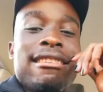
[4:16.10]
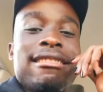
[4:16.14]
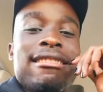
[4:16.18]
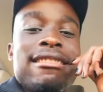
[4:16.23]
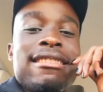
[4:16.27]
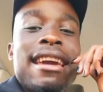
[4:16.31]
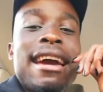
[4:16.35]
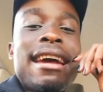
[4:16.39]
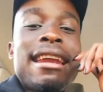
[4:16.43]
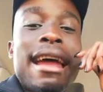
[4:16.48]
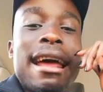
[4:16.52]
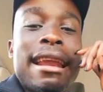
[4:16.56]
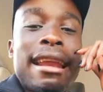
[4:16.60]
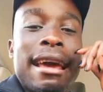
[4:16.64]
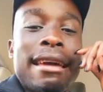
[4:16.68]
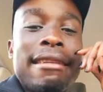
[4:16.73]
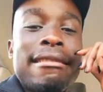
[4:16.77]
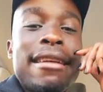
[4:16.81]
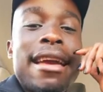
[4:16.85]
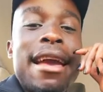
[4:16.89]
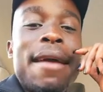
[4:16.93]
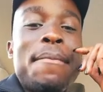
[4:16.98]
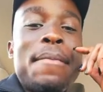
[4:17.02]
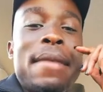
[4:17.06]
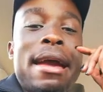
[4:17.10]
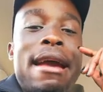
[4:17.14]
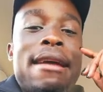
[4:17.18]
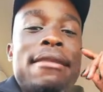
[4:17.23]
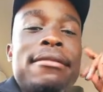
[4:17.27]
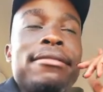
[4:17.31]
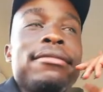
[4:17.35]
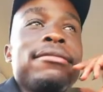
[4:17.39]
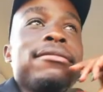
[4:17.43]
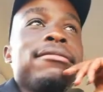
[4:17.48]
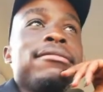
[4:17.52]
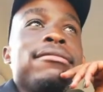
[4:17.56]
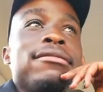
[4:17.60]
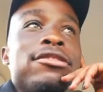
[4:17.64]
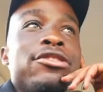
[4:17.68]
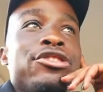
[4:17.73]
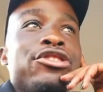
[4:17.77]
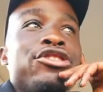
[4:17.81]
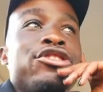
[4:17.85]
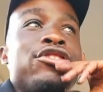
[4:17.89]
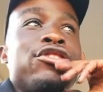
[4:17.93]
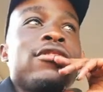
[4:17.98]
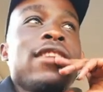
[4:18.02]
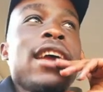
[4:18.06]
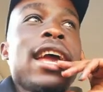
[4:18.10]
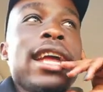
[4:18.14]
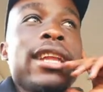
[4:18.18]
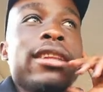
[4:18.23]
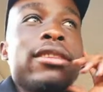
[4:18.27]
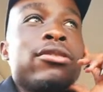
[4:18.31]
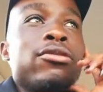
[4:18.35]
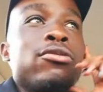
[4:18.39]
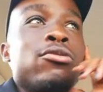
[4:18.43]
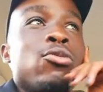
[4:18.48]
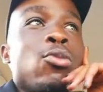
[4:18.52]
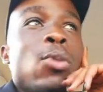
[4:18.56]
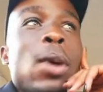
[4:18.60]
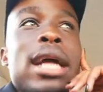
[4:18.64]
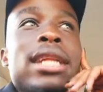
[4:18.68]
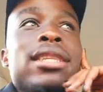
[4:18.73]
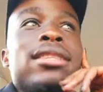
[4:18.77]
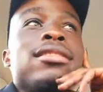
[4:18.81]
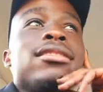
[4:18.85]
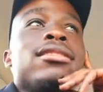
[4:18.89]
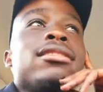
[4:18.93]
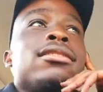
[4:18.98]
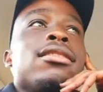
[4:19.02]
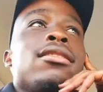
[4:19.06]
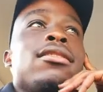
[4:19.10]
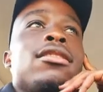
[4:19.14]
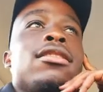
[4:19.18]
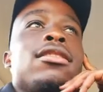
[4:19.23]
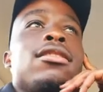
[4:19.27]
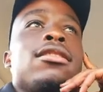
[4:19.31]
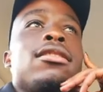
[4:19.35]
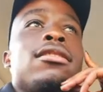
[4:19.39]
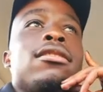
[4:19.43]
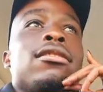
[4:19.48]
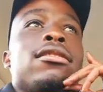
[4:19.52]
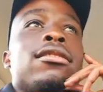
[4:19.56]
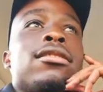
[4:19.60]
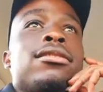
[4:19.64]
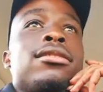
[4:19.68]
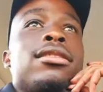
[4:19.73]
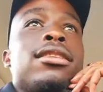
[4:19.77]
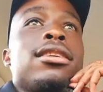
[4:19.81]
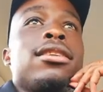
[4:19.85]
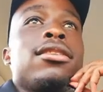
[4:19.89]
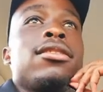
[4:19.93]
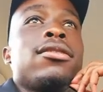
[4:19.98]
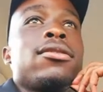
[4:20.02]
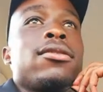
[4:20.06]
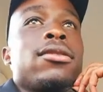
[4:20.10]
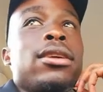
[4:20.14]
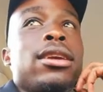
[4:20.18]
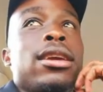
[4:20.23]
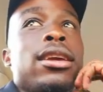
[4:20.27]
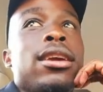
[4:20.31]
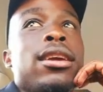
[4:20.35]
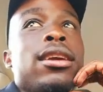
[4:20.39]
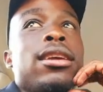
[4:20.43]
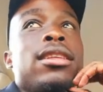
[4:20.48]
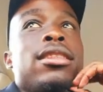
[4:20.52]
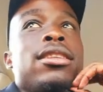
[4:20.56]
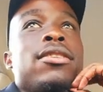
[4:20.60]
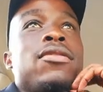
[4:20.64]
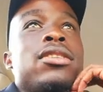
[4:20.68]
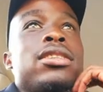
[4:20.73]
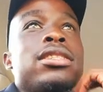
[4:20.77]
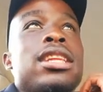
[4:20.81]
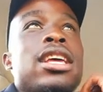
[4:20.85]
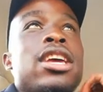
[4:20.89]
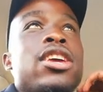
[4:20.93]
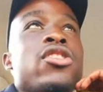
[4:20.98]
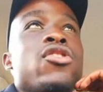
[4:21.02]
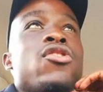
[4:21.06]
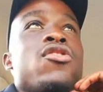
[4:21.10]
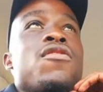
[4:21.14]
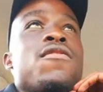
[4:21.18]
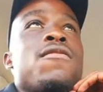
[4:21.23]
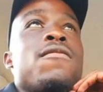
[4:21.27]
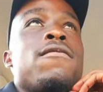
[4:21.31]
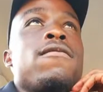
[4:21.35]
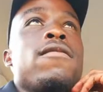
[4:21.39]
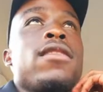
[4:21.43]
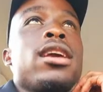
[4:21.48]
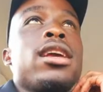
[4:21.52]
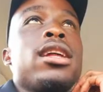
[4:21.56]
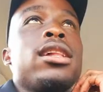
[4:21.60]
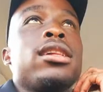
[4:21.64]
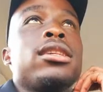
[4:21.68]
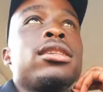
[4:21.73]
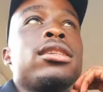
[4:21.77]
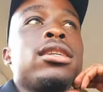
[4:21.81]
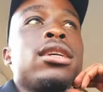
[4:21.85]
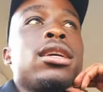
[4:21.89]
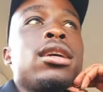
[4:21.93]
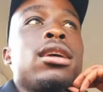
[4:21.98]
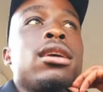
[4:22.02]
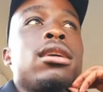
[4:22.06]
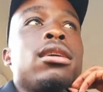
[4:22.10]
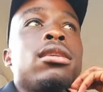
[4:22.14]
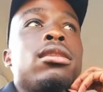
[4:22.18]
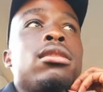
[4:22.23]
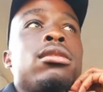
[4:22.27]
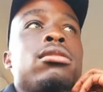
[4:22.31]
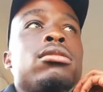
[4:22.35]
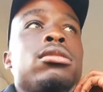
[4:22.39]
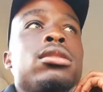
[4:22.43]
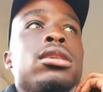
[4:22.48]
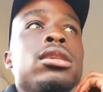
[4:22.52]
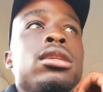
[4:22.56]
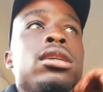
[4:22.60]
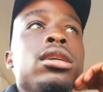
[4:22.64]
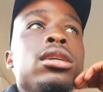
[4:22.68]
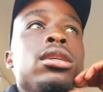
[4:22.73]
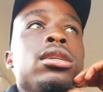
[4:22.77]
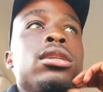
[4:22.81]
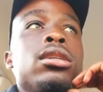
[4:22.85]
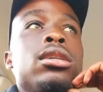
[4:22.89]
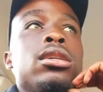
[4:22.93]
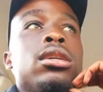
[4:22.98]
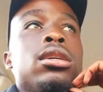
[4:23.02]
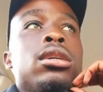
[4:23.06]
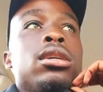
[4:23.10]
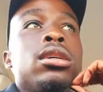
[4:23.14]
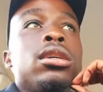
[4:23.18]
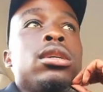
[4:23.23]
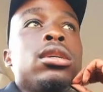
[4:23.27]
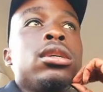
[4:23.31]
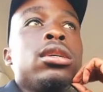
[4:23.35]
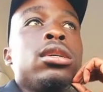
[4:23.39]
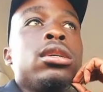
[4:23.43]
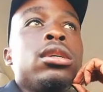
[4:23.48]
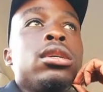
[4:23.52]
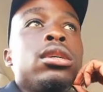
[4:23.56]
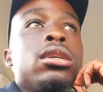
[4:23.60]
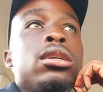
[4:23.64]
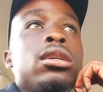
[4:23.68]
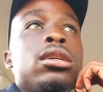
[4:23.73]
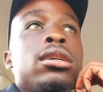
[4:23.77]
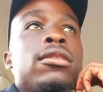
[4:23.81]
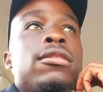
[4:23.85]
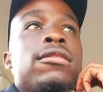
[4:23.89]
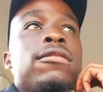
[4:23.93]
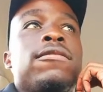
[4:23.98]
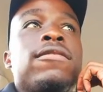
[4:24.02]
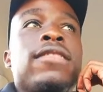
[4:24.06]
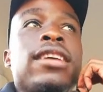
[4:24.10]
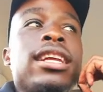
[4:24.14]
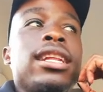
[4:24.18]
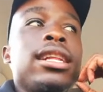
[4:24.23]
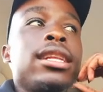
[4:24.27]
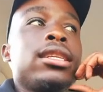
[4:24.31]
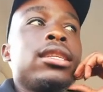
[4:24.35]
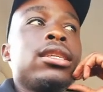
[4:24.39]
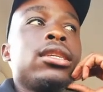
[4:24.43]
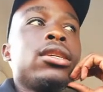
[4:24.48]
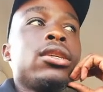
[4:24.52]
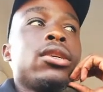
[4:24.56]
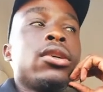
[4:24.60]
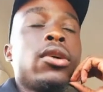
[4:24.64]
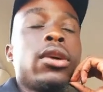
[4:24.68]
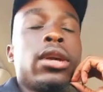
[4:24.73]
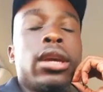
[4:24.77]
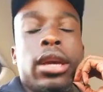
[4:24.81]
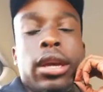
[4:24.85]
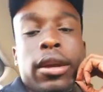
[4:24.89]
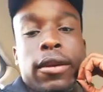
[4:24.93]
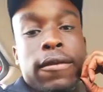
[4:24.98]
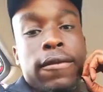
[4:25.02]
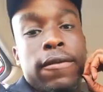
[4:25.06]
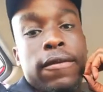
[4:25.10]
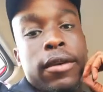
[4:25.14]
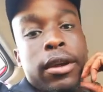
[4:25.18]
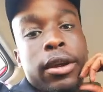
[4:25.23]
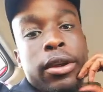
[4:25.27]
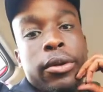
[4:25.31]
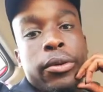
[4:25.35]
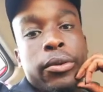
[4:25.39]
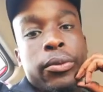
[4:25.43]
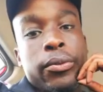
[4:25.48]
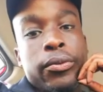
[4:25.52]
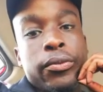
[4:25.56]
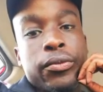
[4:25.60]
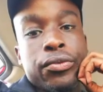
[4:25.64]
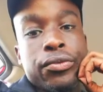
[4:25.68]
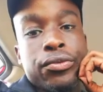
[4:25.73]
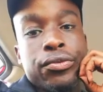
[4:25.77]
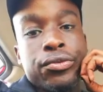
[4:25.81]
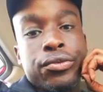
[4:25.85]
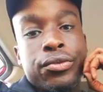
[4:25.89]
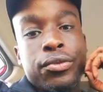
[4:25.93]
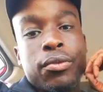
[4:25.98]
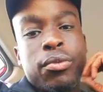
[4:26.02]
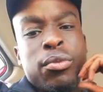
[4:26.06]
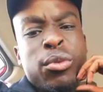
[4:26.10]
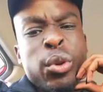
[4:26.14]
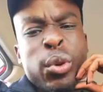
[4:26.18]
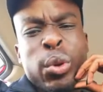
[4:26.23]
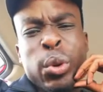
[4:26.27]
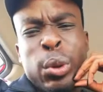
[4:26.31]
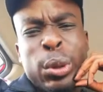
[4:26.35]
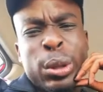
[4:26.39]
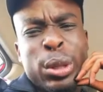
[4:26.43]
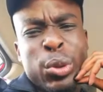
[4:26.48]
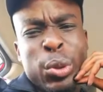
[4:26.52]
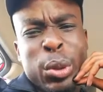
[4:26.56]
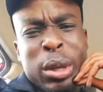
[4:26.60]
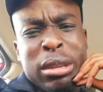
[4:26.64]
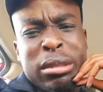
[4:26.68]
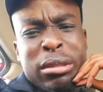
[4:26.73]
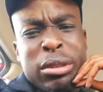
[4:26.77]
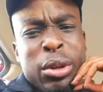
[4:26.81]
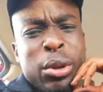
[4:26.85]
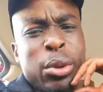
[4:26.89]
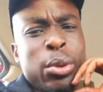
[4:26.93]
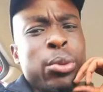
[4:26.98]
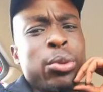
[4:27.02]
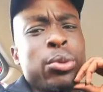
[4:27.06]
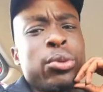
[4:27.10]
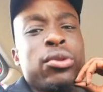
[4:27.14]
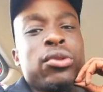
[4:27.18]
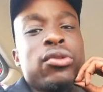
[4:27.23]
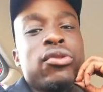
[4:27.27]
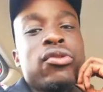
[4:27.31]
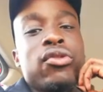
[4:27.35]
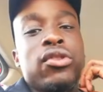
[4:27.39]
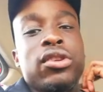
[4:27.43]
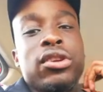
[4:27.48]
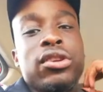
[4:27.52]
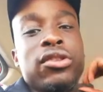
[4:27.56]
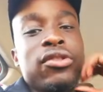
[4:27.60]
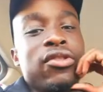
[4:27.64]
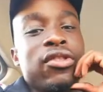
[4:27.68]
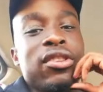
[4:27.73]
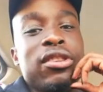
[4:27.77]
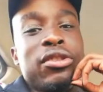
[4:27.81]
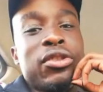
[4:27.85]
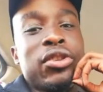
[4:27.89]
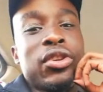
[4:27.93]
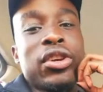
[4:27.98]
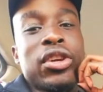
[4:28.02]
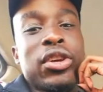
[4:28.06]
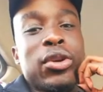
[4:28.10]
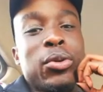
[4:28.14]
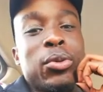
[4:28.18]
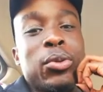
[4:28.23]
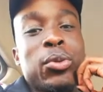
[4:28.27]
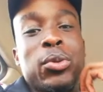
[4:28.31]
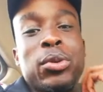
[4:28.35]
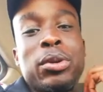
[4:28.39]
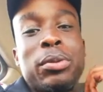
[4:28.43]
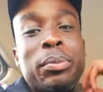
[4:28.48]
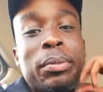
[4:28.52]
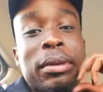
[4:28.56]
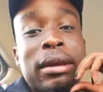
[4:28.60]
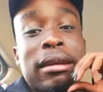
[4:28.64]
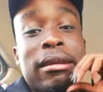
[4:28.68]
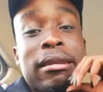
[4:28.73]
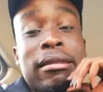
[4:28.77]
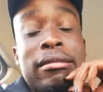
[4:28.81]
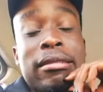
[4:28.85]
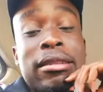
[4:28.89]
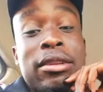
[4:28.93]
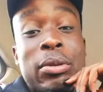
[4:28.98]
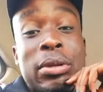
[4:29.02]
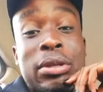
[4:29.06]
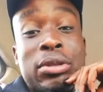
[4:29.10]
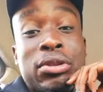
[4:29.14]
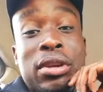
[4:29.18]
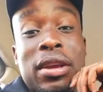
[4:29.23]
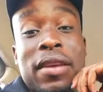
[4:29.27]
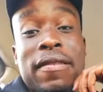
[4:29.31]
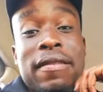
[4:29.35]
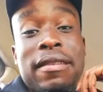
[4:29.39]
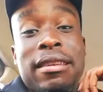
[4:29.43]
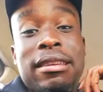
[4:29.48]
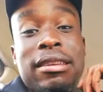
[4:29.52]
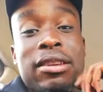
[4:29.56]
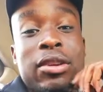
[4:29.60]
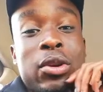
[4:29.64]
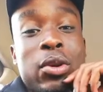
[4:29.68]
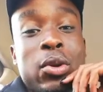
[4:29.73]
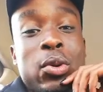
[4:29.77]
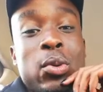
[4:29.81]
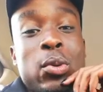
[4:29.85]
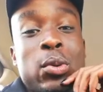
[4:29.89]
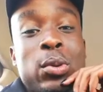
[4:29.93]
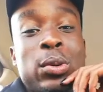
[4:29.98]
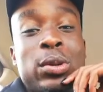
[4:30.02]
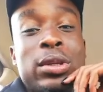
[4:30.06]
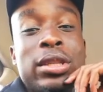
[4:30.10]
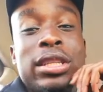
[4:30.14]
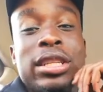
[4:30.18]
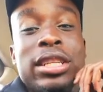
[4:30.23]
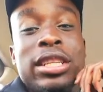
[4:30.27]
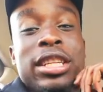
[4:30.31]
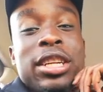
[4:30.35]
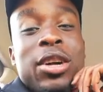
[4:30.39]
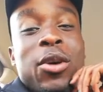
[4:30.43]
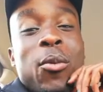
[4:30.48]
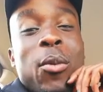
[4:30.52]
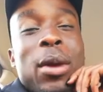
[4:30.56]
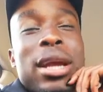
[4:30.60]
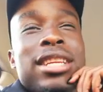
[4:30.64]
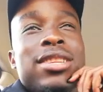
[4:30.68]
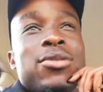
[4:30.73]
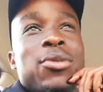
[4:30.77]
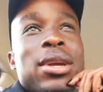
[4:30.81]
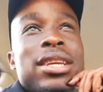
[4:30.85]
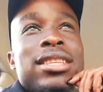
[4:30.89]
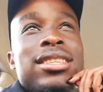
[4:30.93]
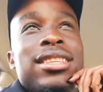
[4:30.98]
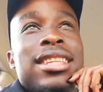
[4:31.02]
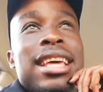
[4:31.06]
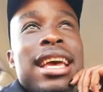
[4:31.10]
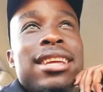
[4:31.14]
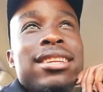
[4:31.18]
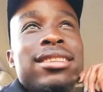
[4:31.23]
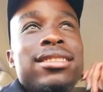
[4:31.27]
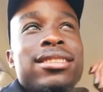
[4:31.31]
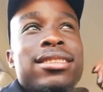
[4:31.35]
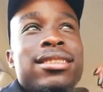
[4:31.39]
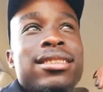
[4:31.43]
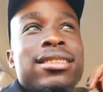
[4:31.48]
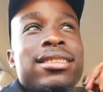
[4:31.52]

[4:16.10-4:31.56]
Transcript: get out of here, man, shit, what? And I was like, okay, and then he was like, no, you failed. Yeah, failed. Okay, fine. No stress, you know. Okay, we went back, and then he was driving, you know. Why is it that